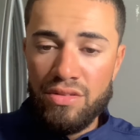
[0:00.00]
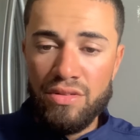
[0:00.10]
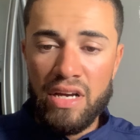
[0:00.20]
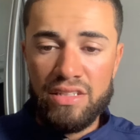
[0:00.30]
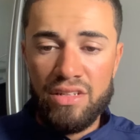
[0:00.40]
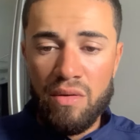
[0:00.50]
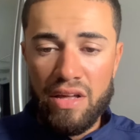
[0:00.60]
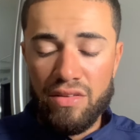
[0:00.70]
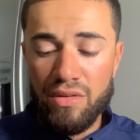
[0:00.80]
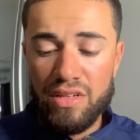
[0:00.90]
you guys know I
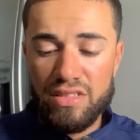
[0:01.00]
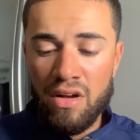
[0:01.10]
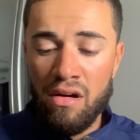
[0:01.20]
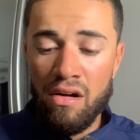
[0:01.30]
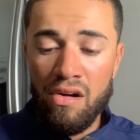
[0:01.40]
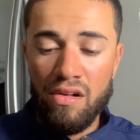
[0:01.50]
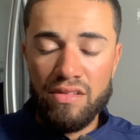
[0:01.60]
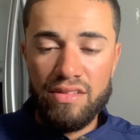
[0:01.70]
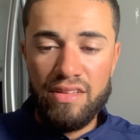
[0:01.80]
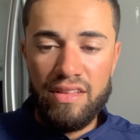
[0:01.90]
throw this
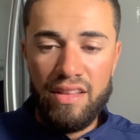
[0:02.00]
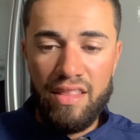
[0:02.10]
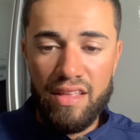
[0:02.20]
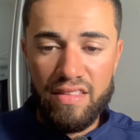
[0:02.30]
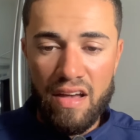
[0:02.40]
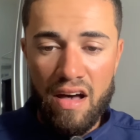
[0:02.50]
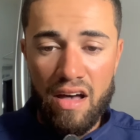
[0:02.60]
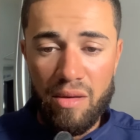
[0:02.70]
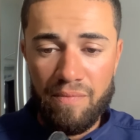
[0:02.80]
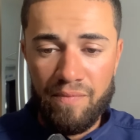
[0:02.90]
all the
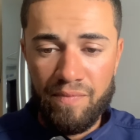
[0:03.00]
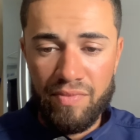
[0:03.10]
time.